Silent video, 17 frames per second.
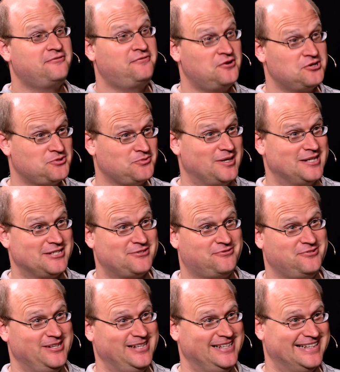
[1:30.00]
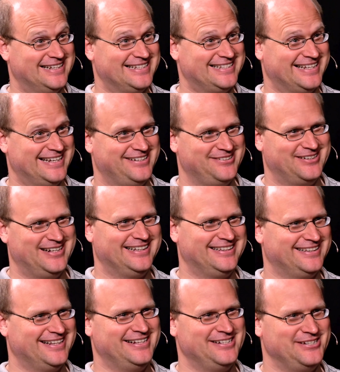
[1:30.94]
first one is free, they say,
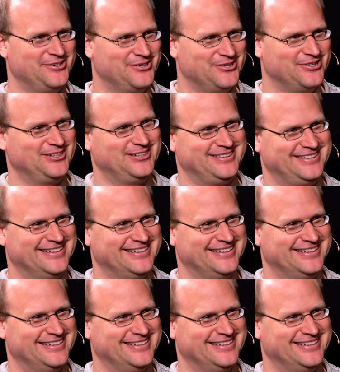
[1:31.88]
right? Then you're hooked.